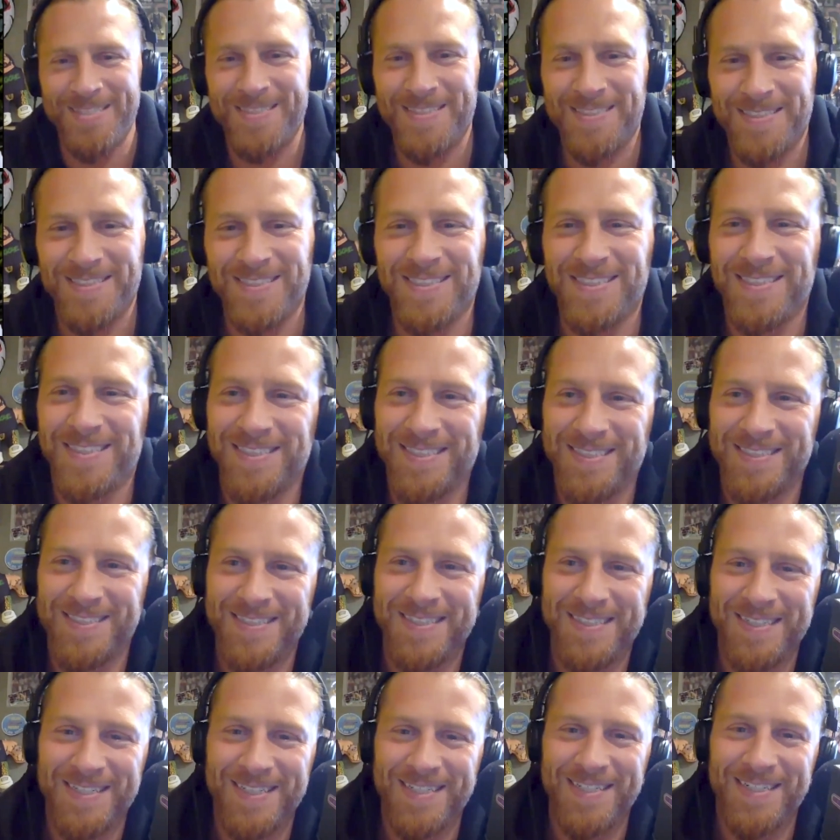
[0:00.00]

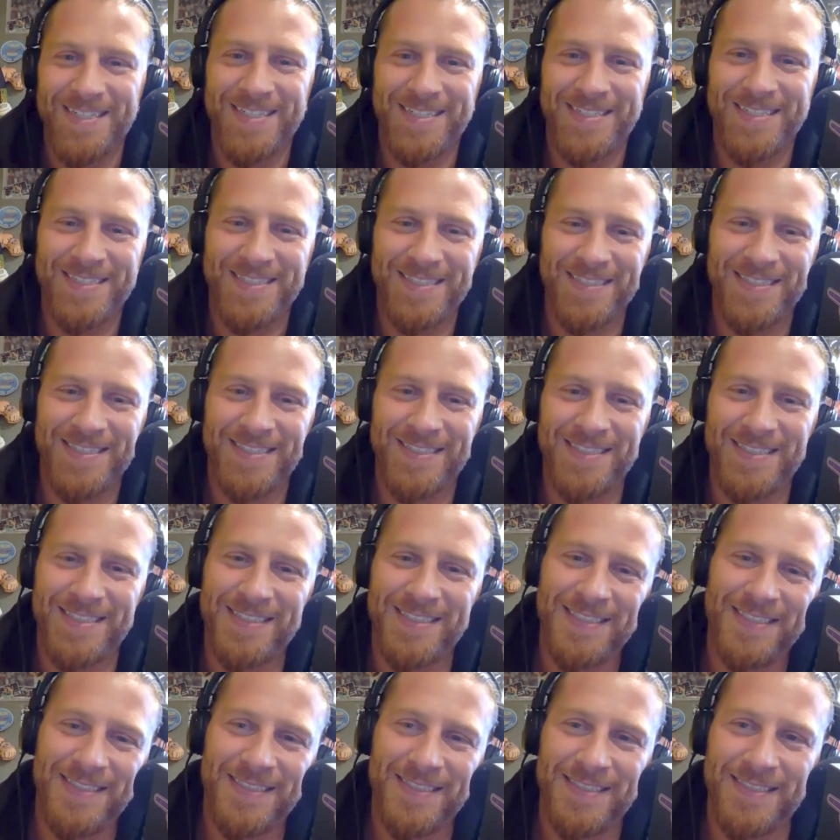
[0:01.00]

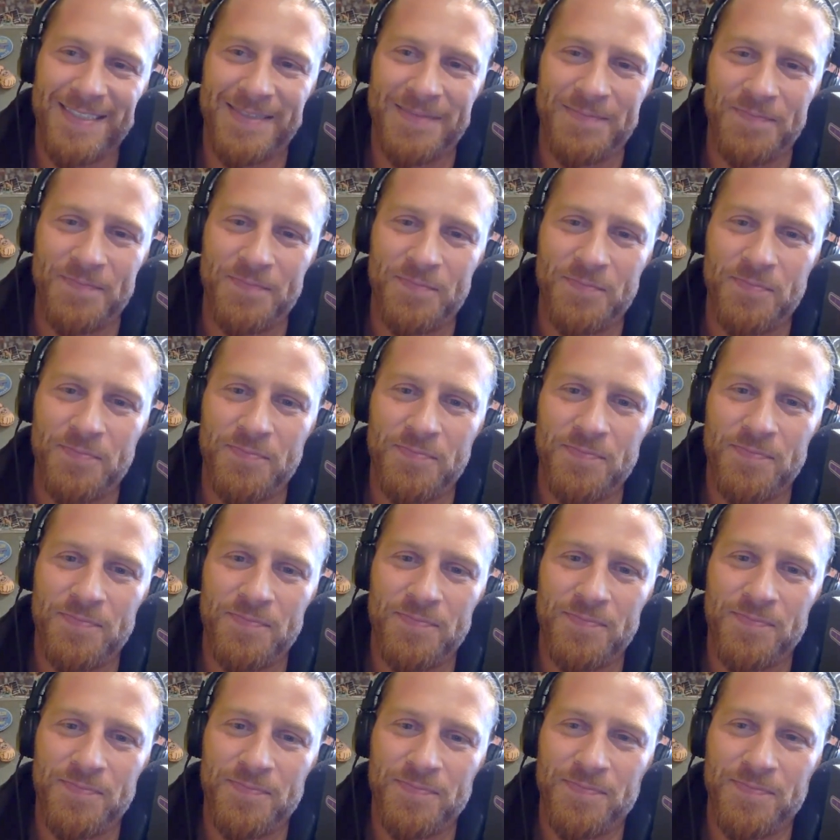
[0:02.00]

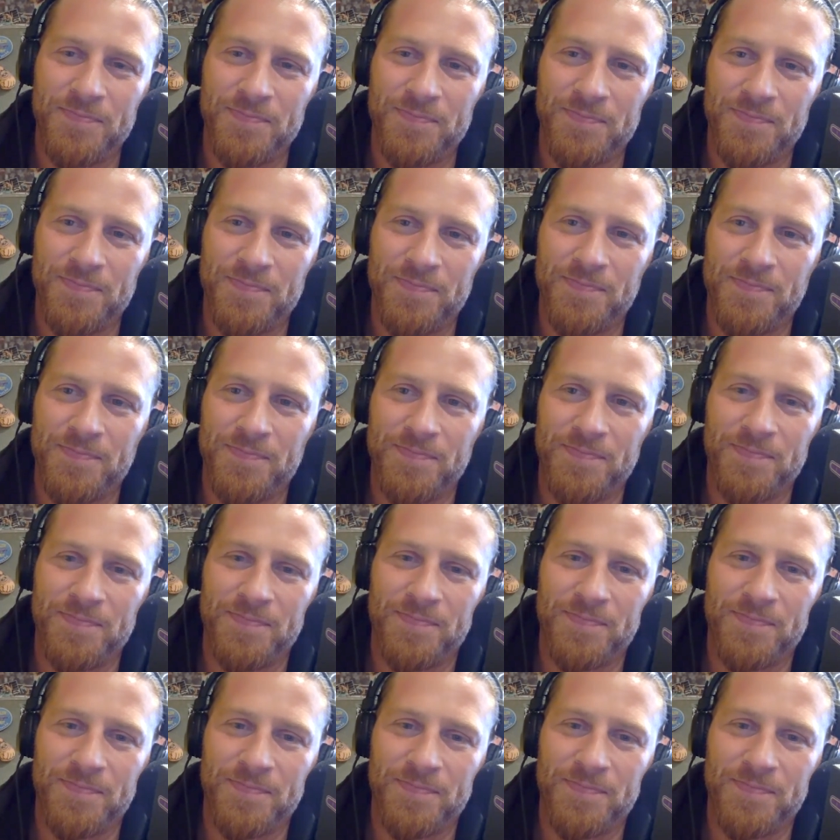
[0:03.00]
[no speech]